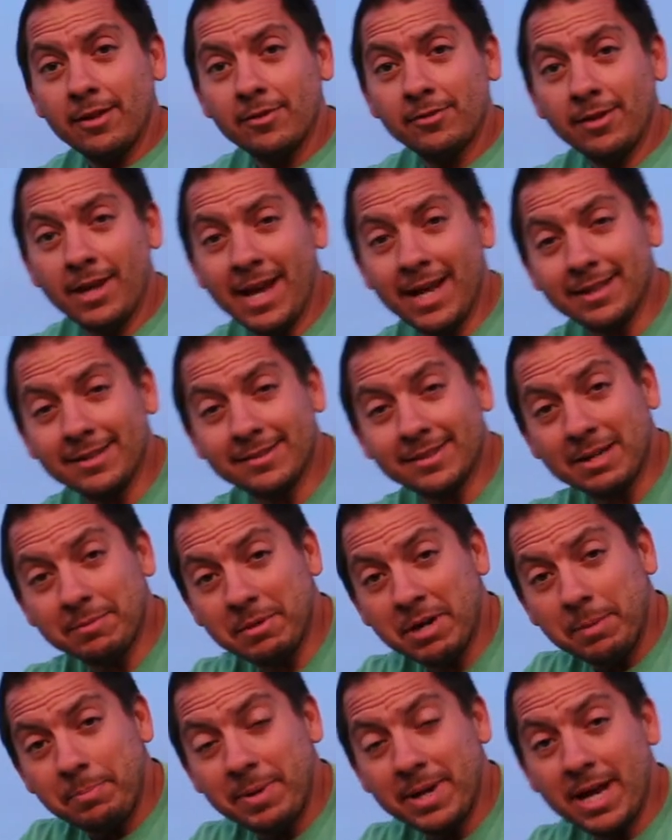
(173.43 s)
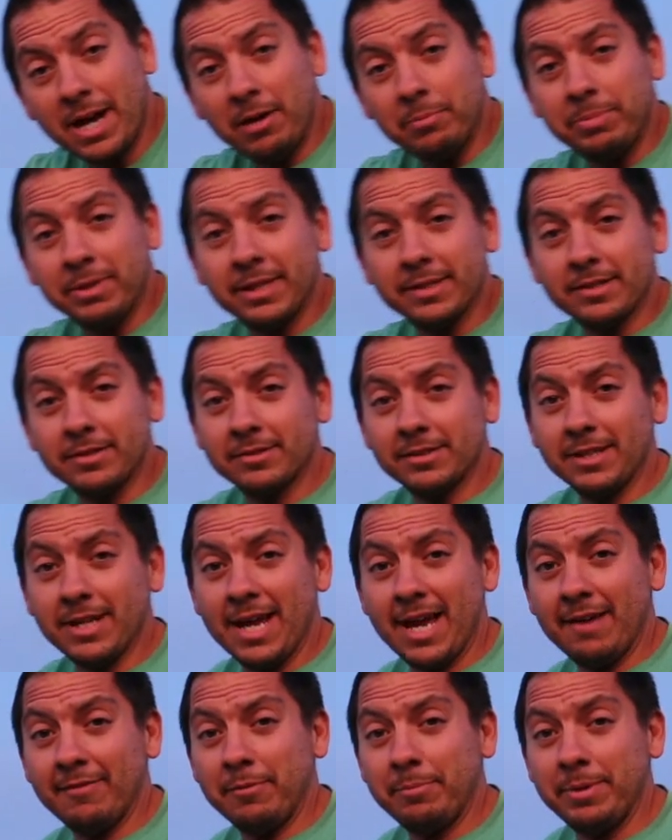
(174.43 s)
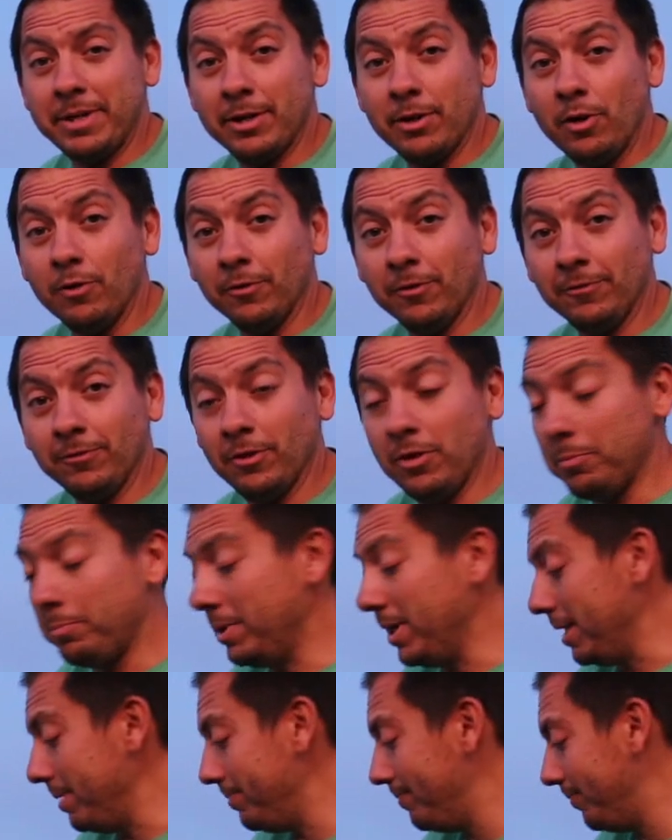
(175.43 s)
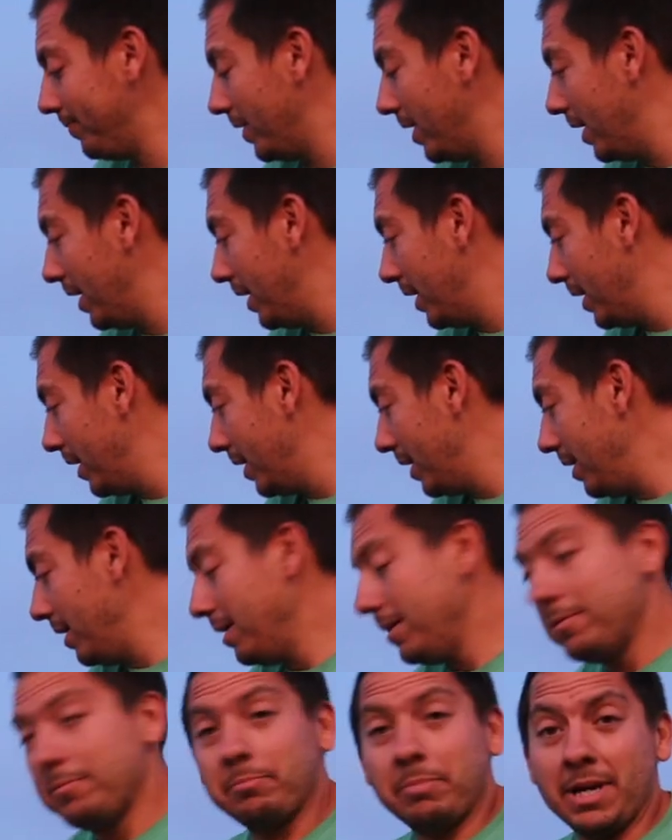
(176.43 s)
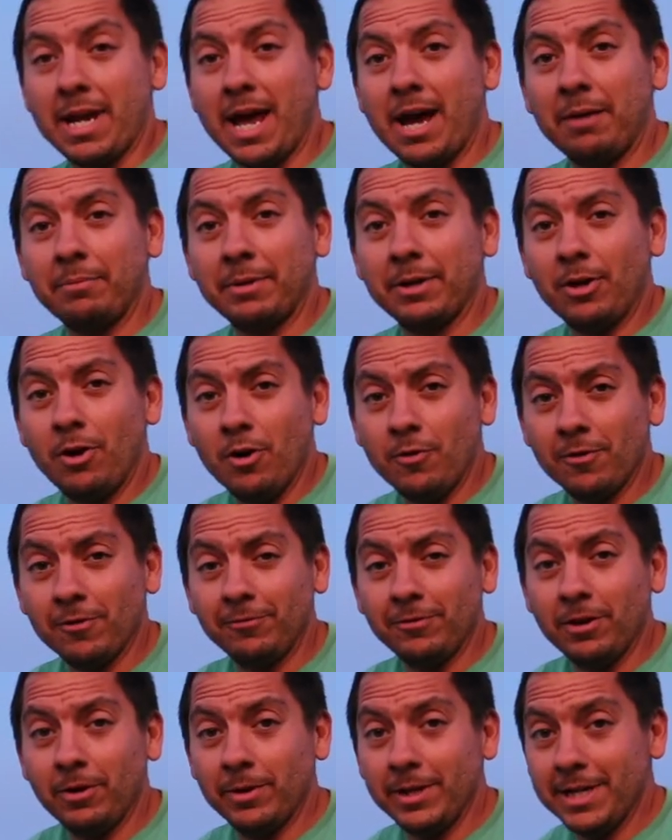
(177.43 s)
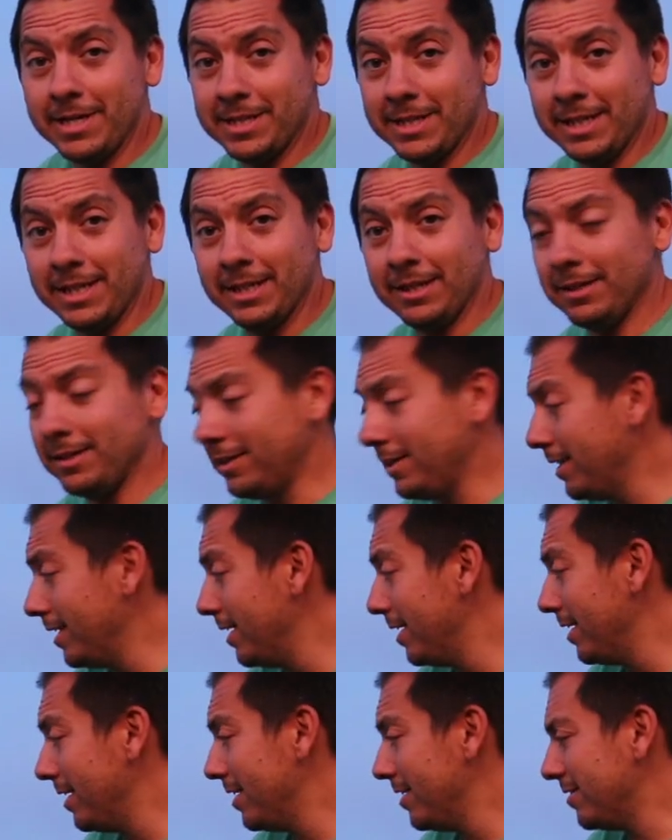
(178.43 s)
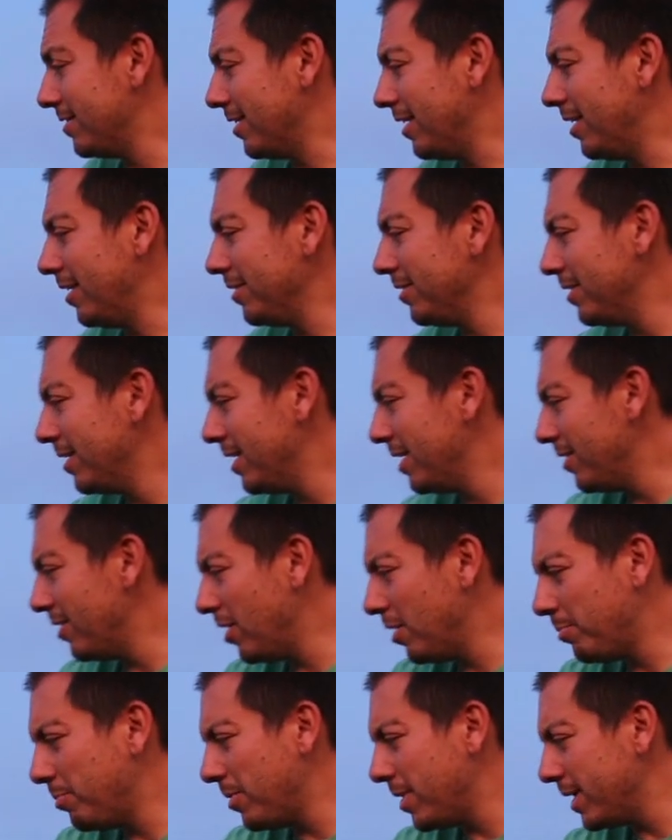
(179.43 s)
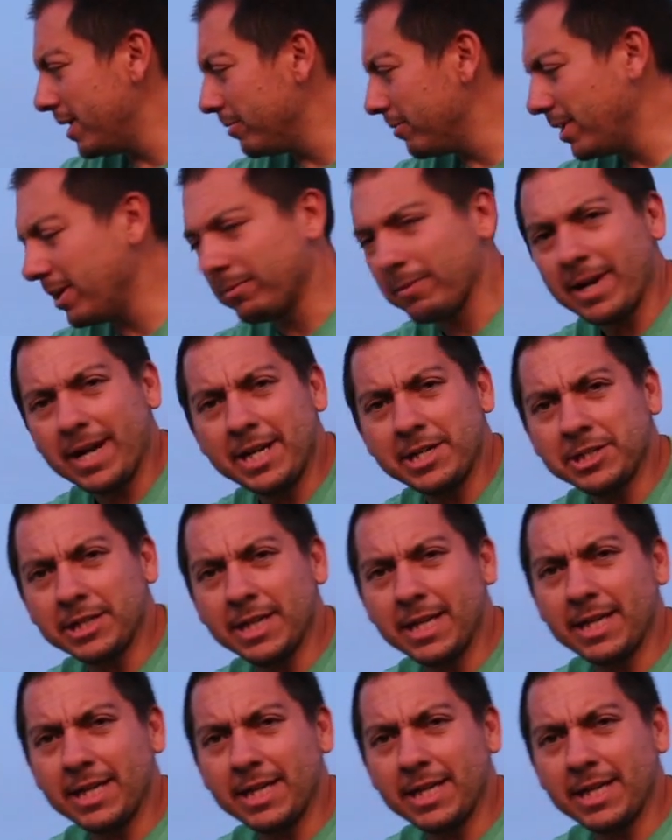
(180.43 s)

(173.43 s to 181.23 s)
So I had this come up and out because I was gonna have it be an overflow pipe. But now I'm gonna overflow it into here. So no point in rearranging